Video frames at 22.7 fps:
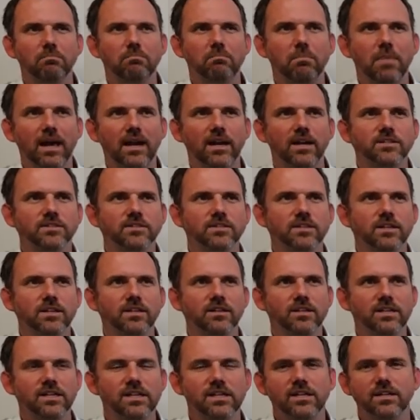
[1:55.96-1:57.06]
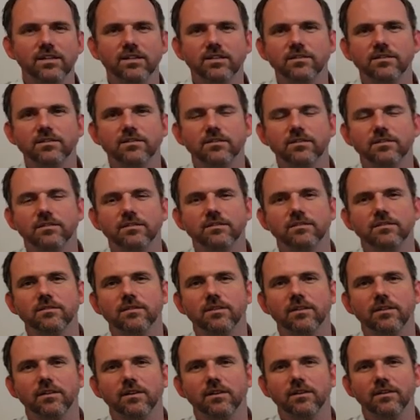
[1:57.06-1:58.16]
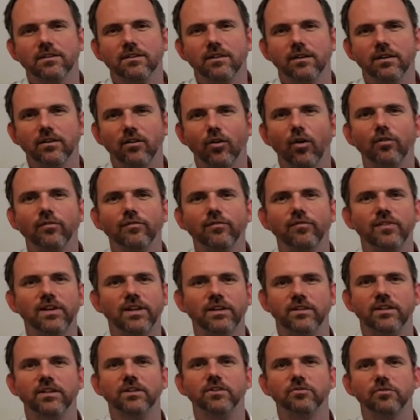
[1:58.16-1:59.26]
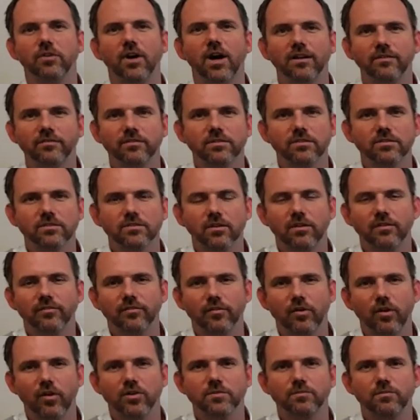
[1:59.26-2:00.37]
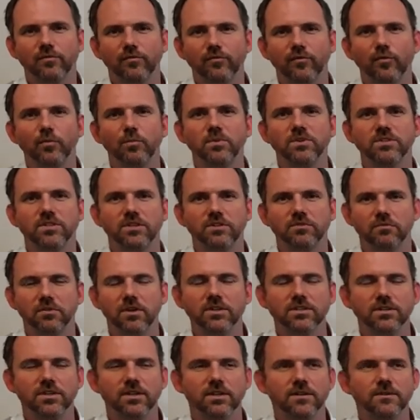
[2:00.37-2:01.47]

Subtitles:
balancing these conflicting drivers of cost, performance and risk.